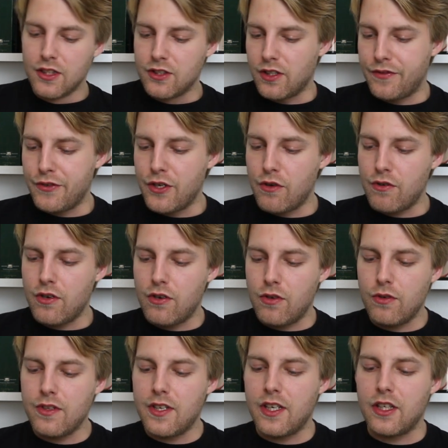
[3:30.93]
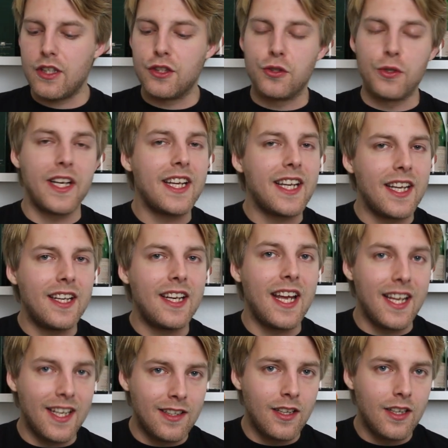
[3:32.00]
So if you don't know, they're drinking
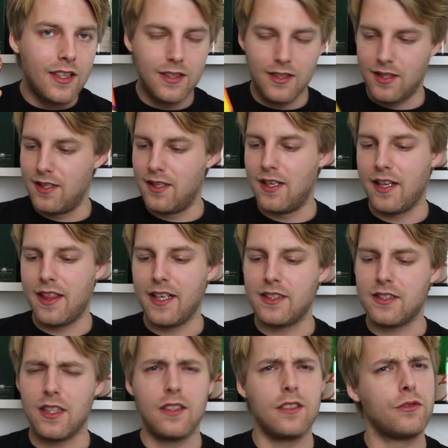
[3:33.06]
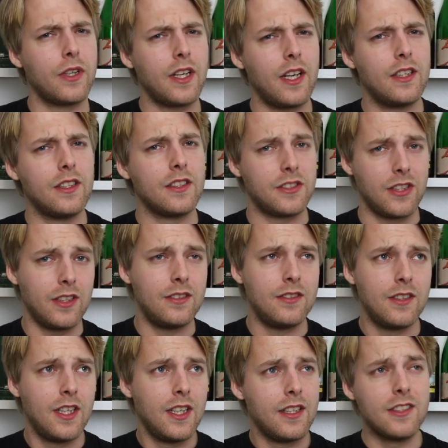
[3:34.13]
in, uh, I think it started drinking in the sun.